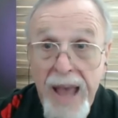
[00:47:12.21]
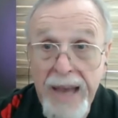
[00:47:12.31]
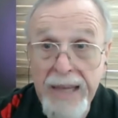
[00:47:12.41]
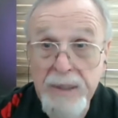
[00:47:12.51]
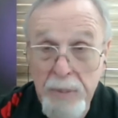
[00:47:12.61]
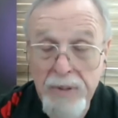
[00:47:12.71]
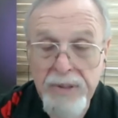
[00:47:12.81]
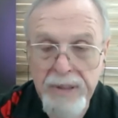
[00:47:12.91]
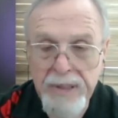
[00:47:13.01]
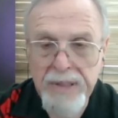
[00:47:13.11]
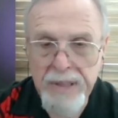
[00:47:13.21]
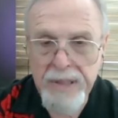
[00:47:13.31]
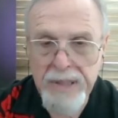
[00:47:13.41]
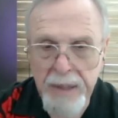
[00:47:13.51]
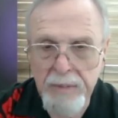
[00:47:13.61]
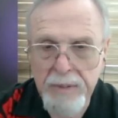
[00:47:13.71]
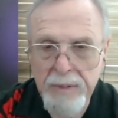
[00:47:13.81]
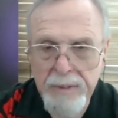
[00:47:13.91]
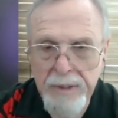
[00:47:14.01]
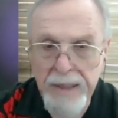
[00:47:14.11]
and the person is
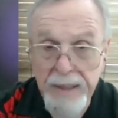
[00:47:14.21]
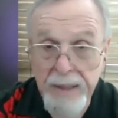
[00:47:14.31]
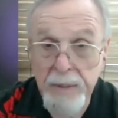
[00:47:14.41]
disabled, then